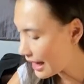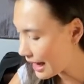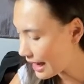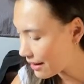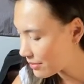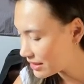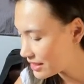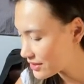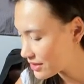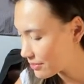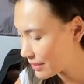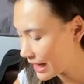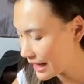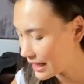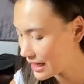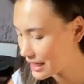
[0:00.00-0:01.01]
And these are
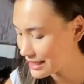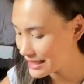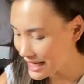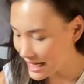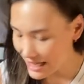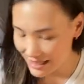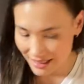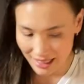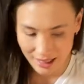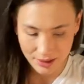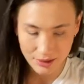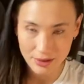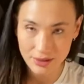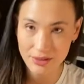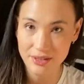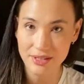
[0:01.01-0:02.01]
my day
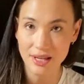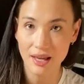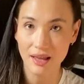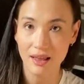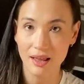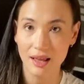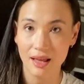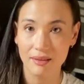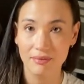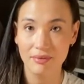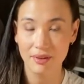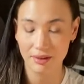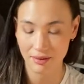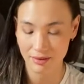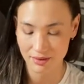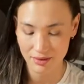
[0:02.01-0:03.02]
sandals,
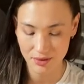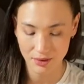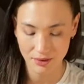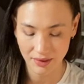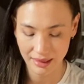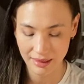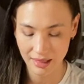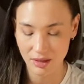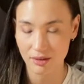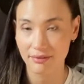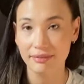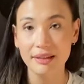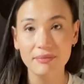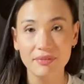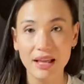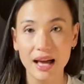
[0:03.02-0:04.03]
the sort of the thinner
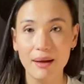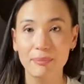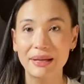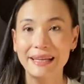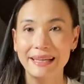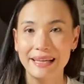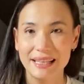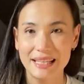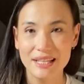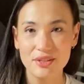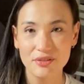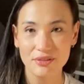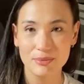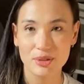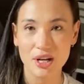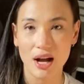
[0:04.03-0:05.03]
flip-flop. These are
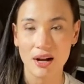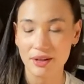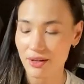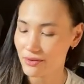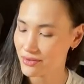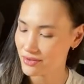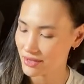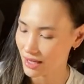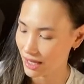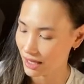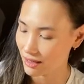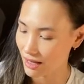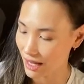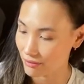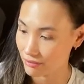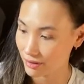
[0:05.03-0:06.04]
from Chacos, and
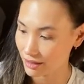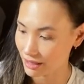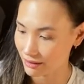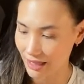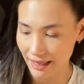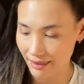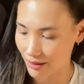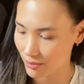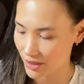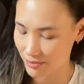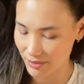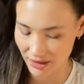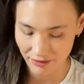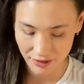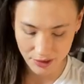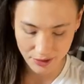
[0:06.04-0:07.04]
I really like them. They're
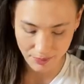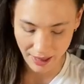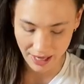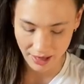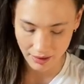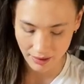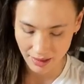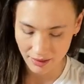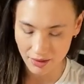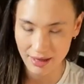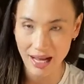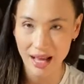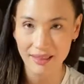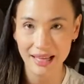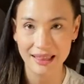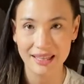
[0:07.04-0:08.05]
my first pair, and they're
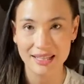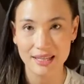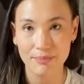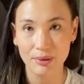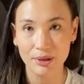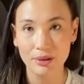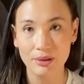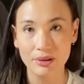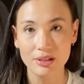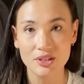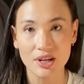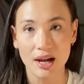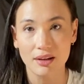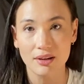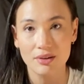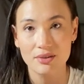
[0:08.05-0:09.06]
not like the typical
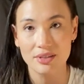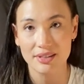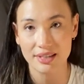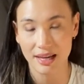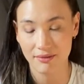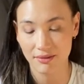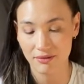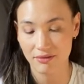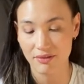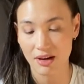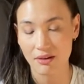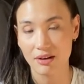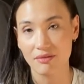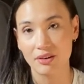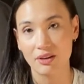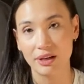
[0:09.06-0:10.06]
Chacos because they have a
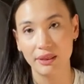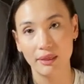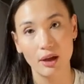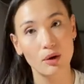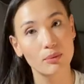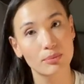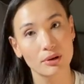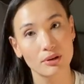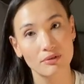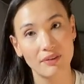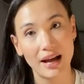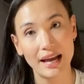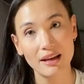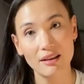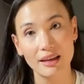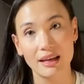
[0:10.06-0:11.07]
very, very low
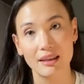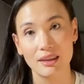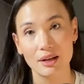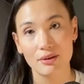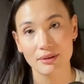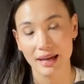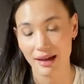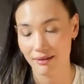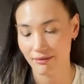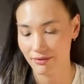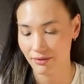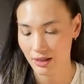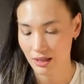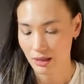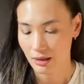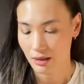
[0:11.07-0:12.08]
profile and they don't have
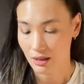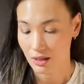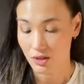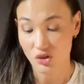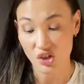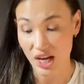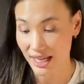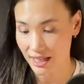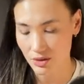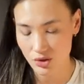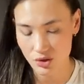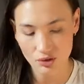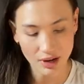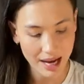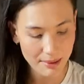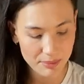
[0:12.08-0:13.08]
giant
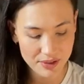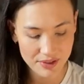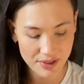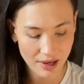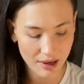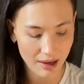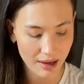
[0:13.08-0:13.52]
straps.